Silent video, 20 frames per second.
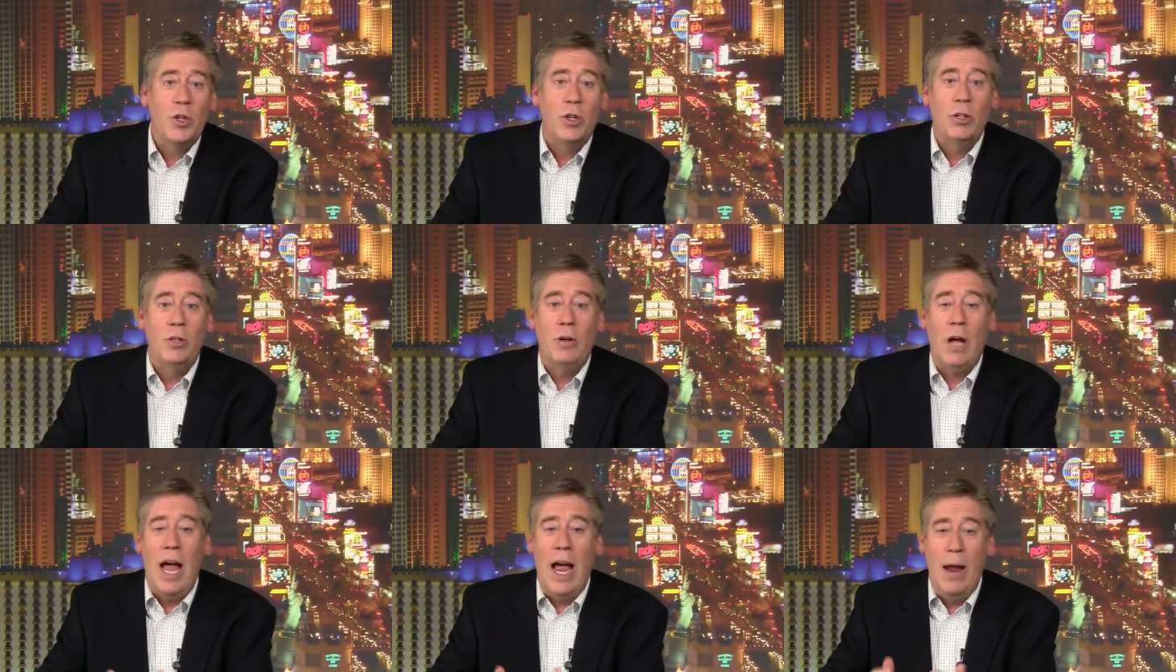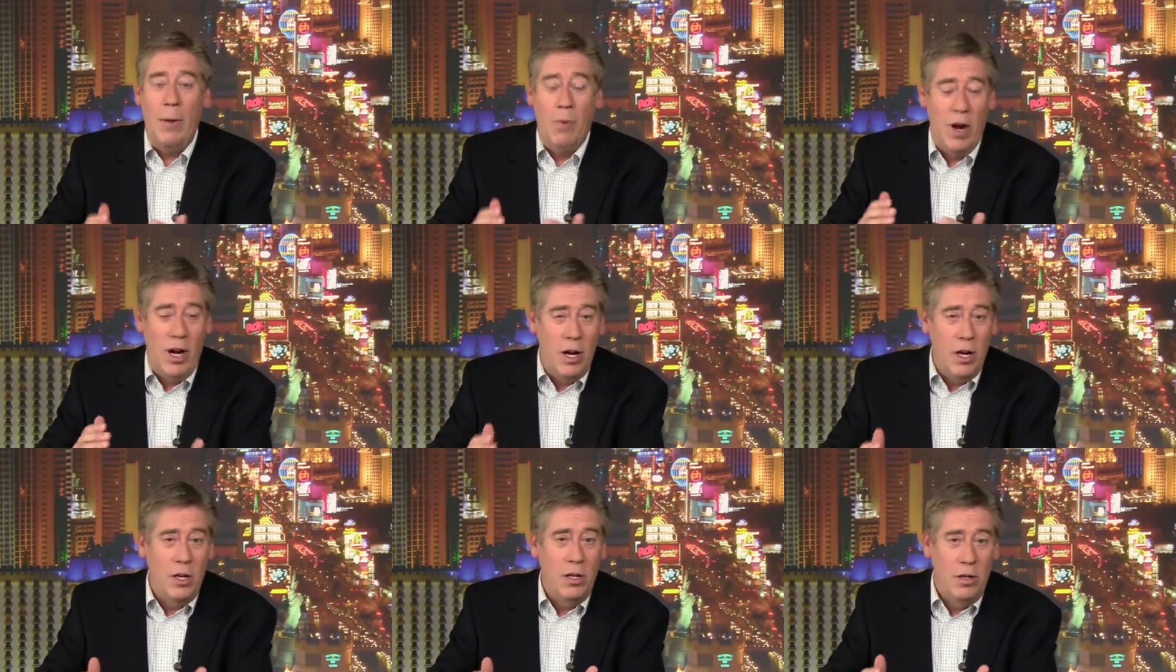or I
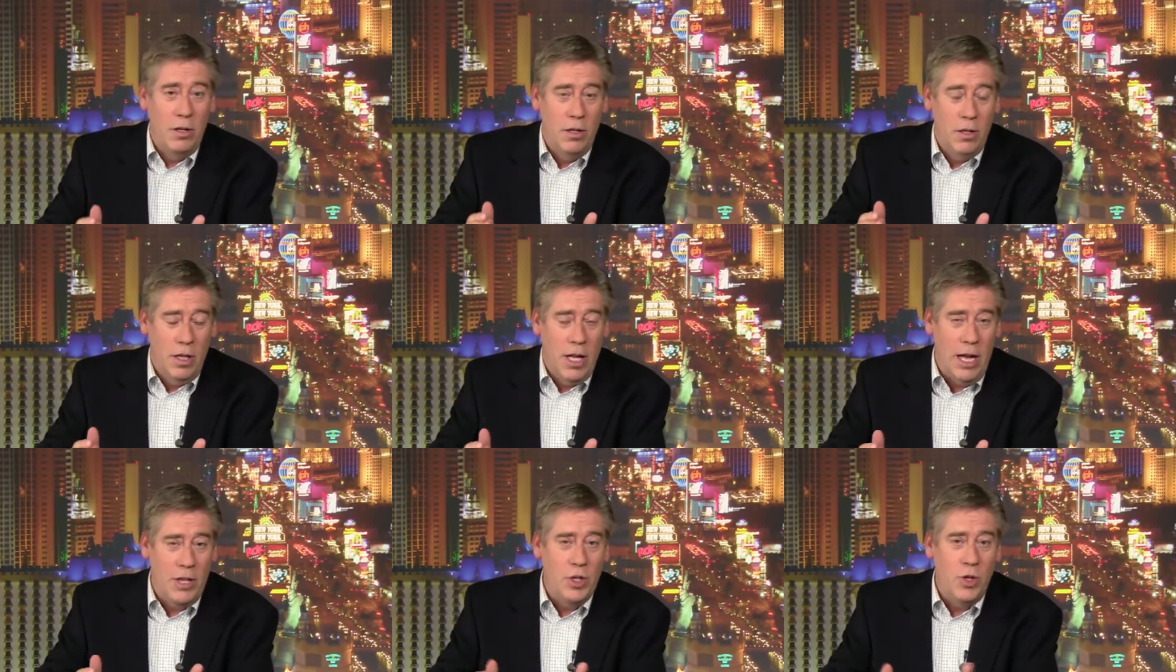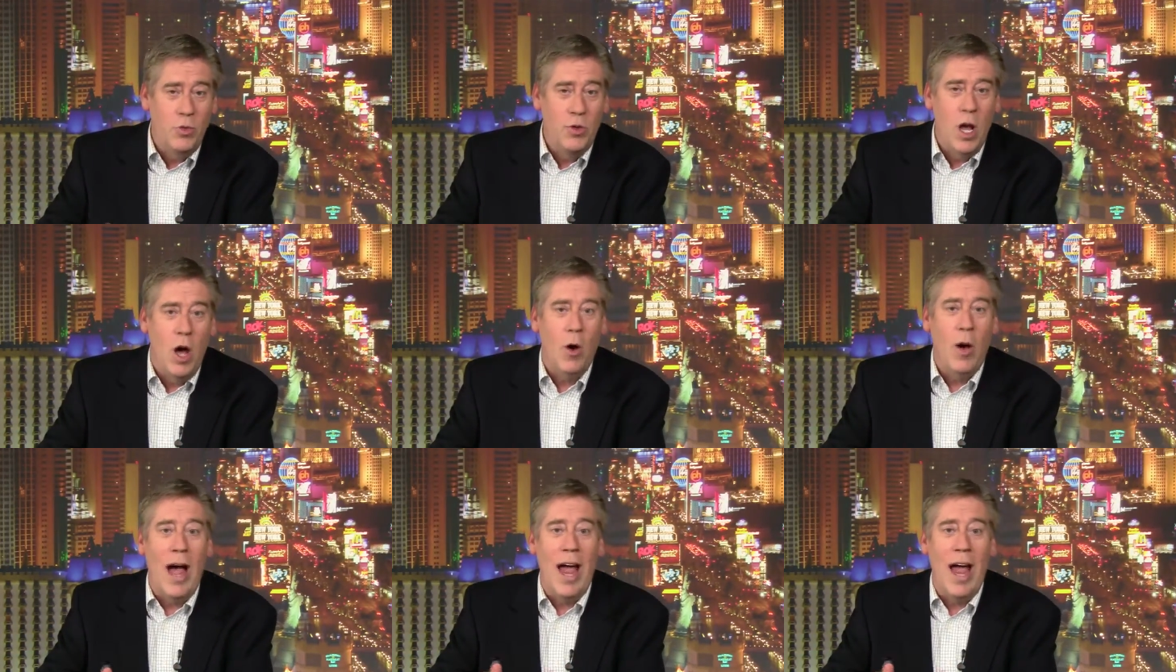want to let you know,